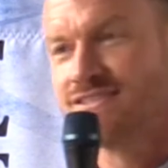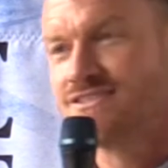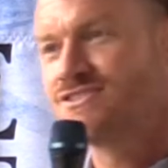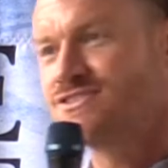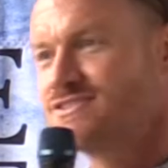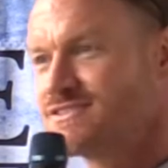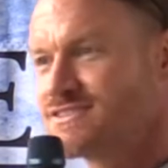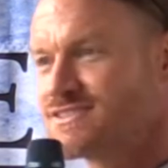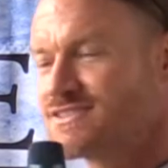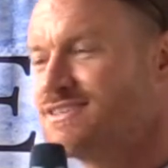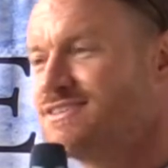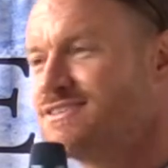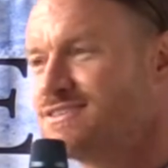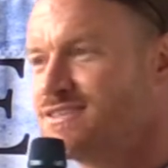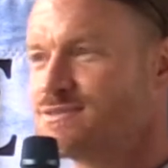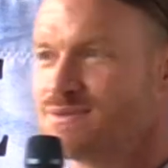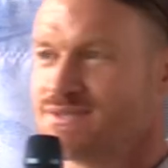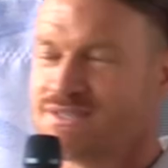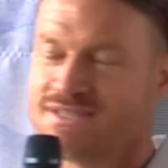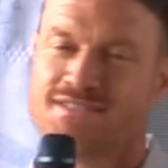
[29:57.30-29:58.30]
church tells
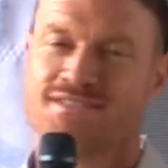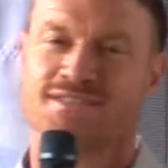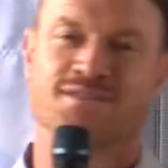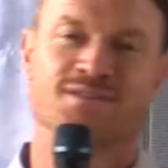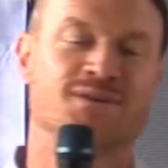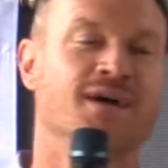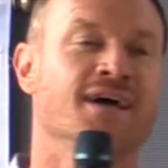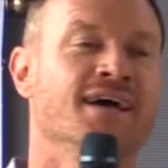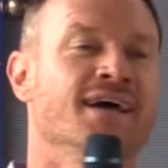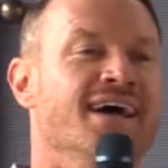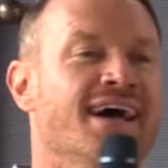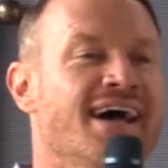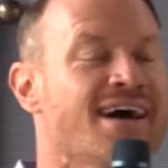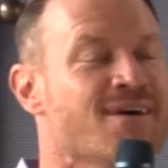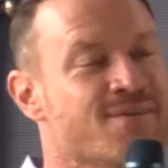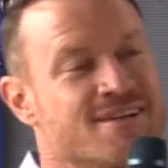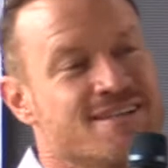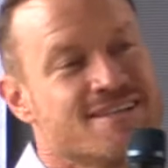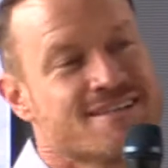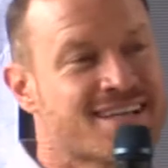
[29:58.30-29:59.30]
us what to do, and
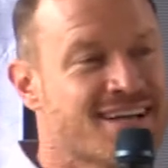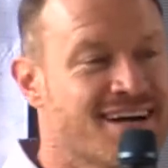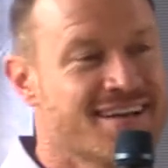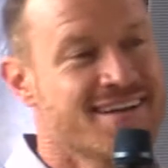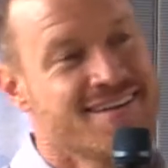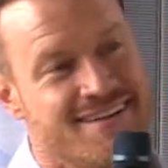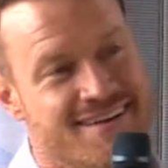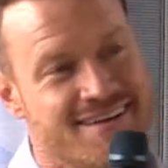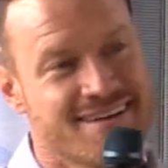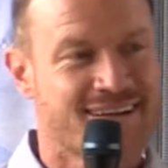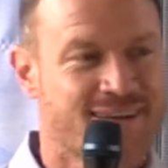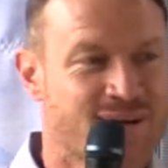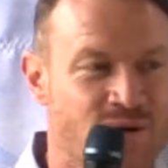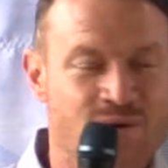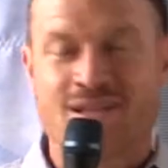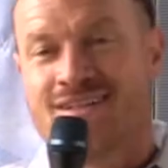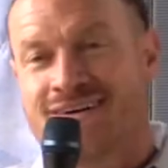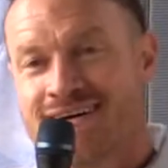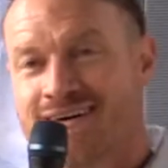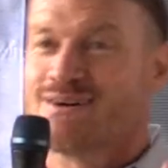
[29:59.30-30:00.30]
we just kind of like
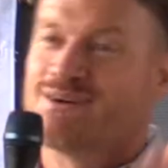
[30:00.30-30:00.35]
go along.